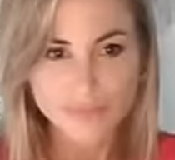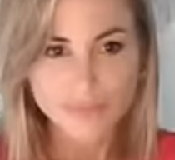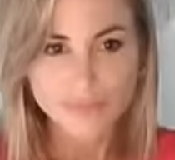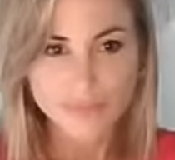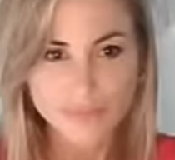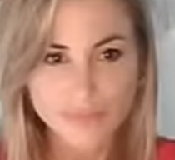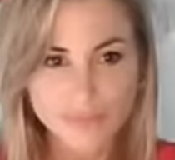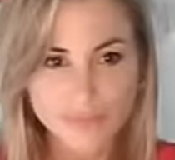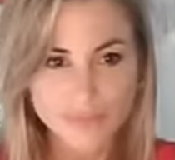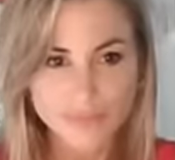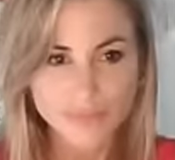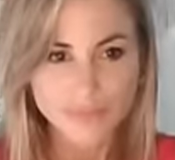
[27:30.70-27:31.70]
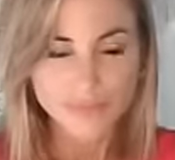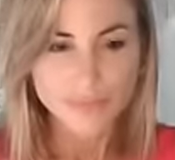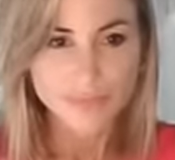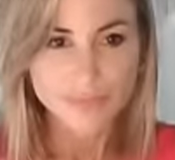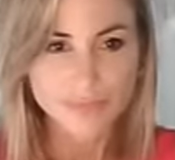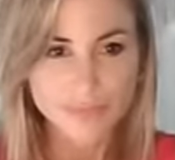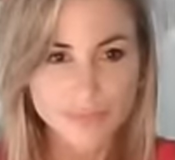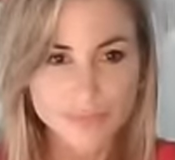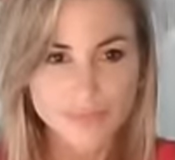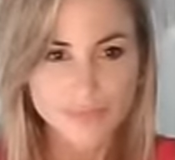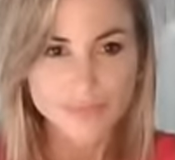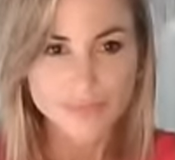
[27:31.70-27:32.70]

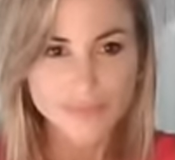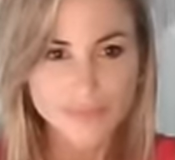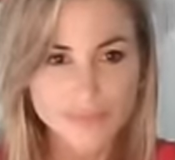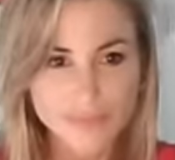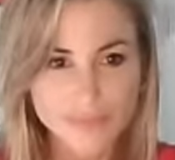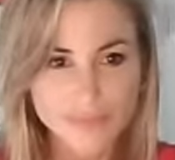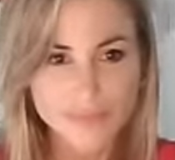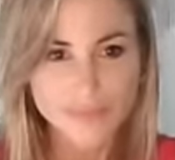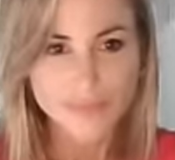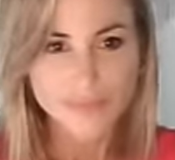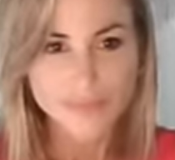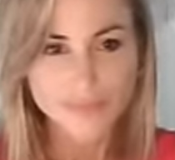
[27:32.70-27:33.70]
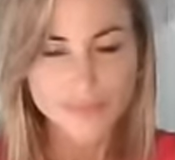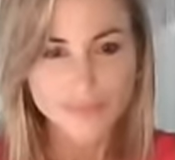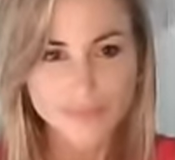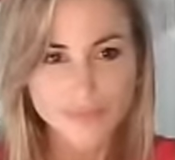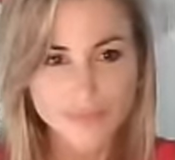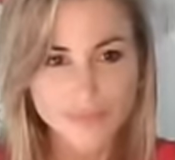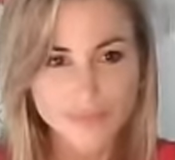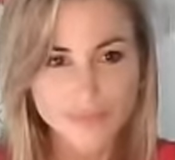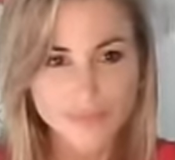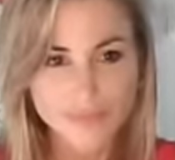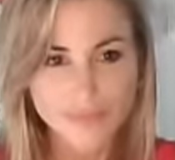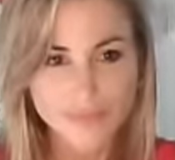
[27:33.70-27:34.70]

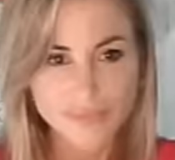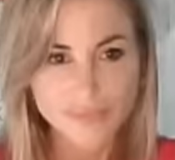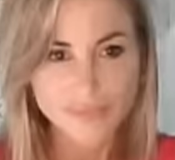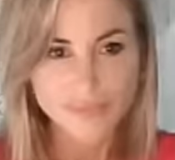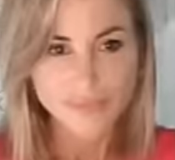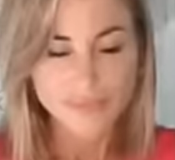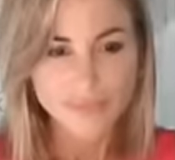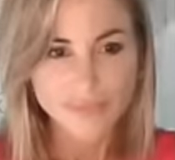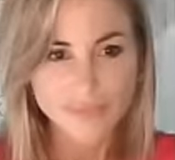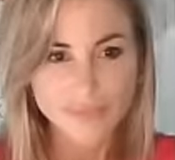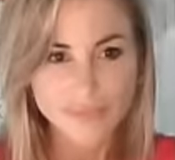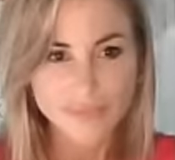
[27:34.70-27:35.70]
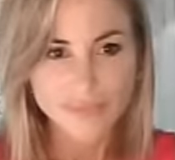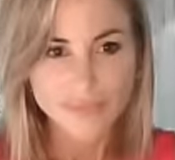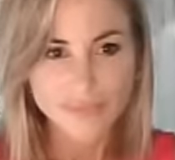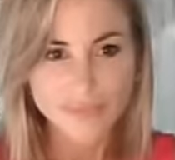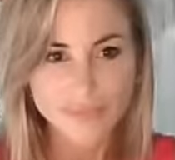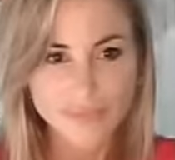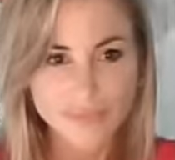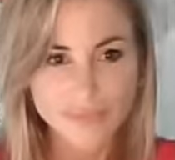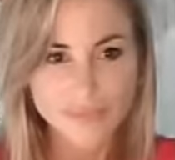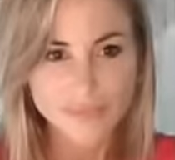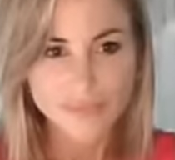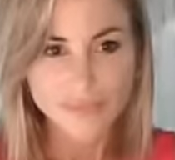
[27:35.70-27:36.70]

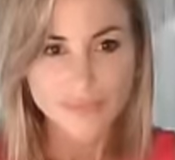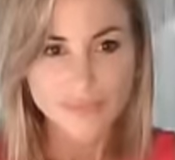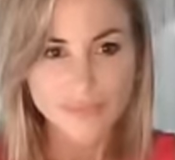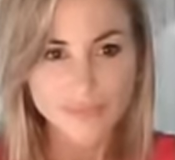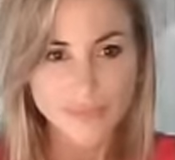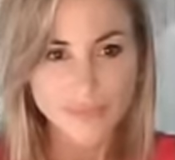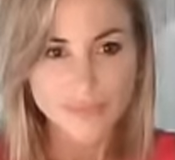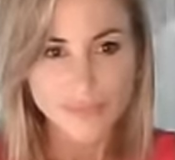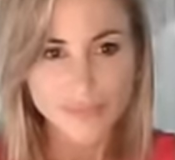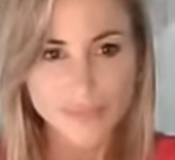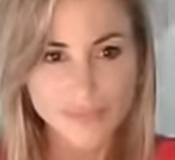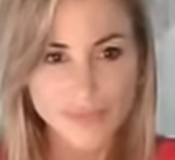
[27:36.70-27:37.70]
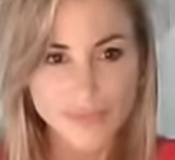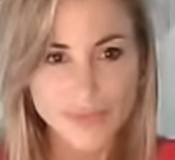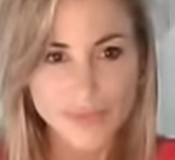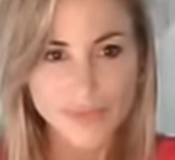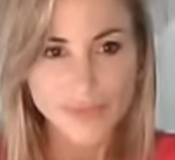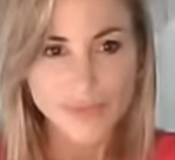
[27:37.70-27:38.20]
The person shown says nothing.